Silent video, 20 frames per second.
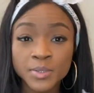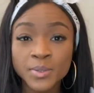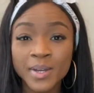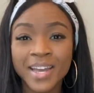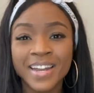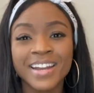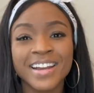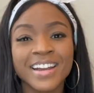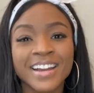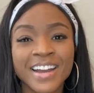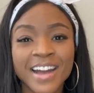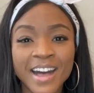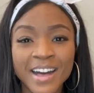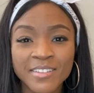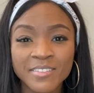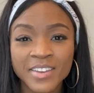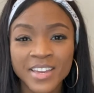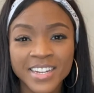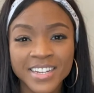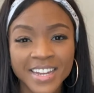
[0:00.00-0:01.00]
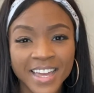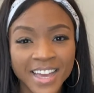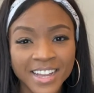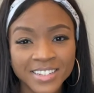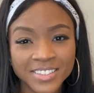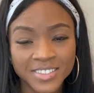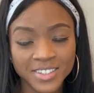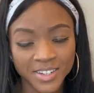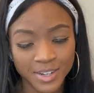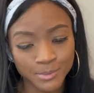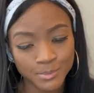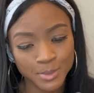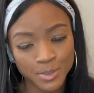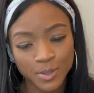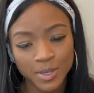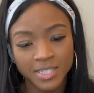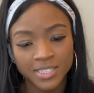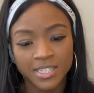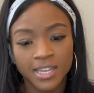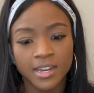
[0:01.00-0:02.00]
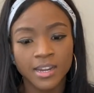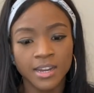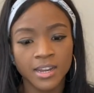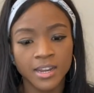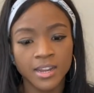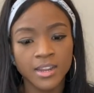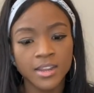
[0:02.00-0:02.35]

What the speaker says: and agave nectar. I'm so excited.